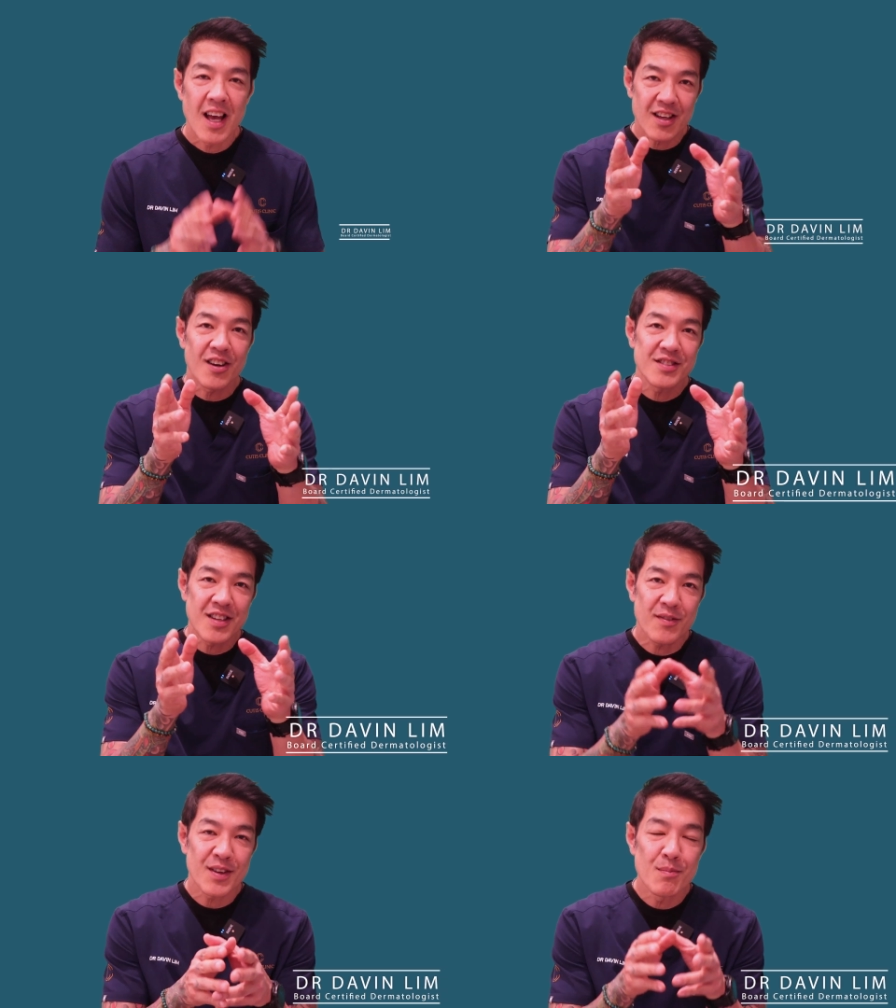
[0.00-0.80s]
Hey guys,
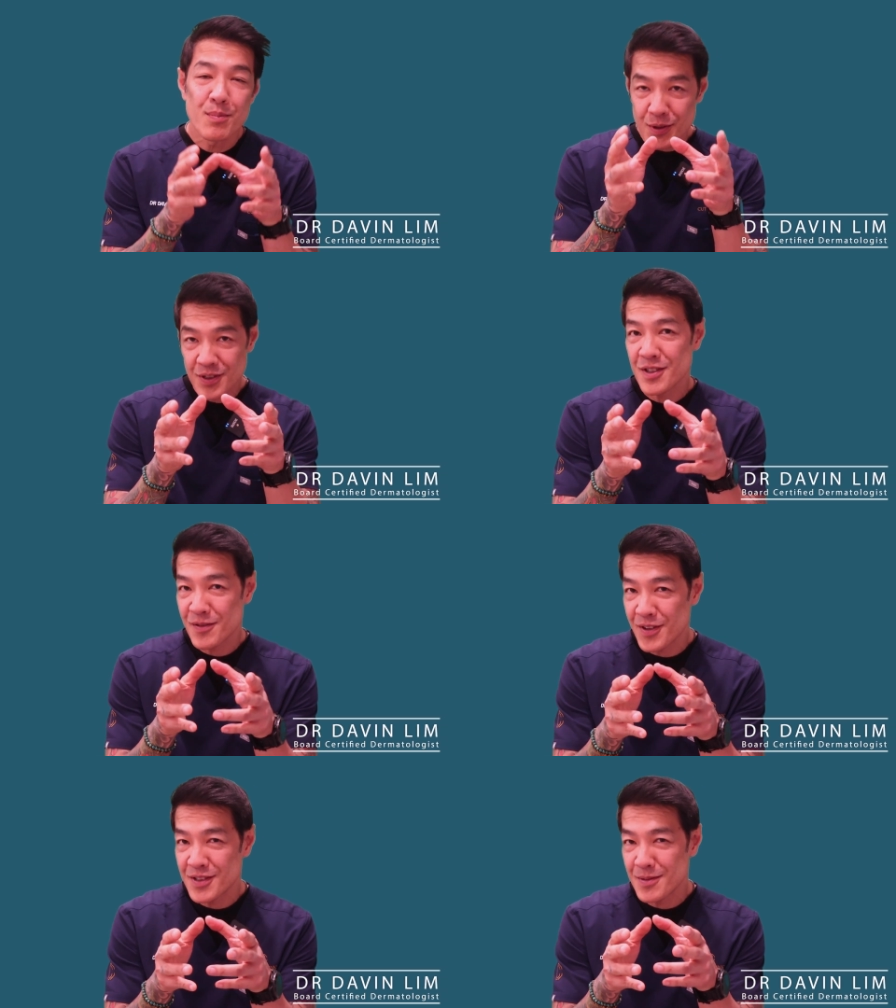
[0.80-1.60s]
Davin Lim, board
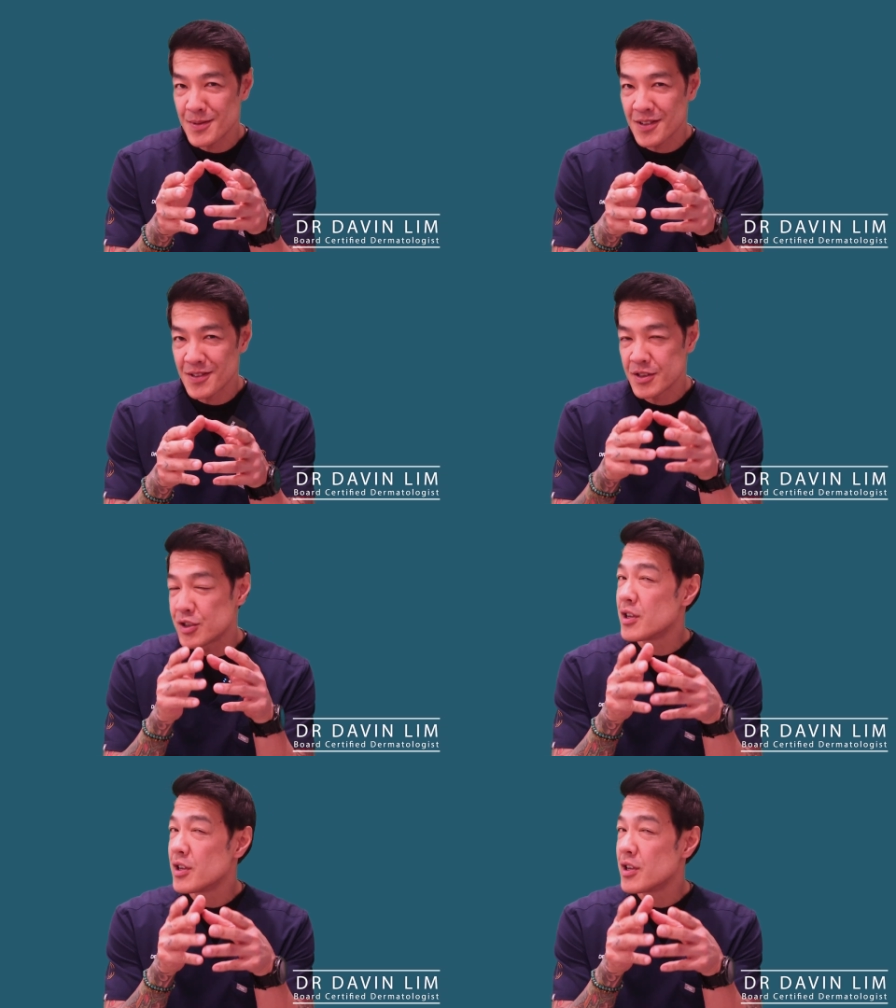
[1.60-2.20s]
certified dermatologist.